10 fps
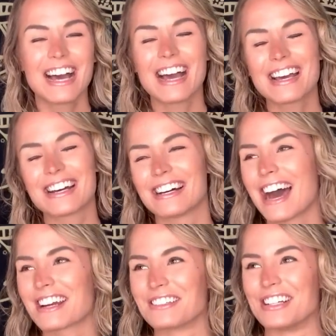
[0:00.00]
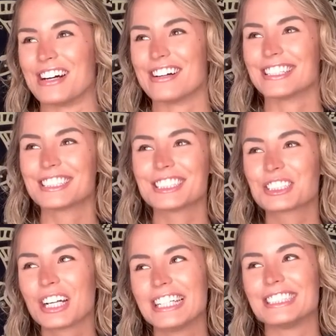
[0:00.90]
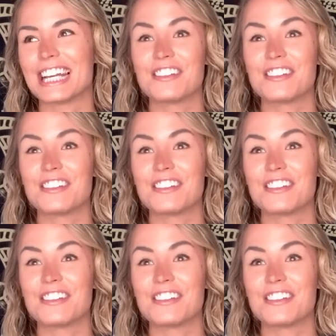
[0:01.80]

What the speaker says: I don't know, it's just crazy.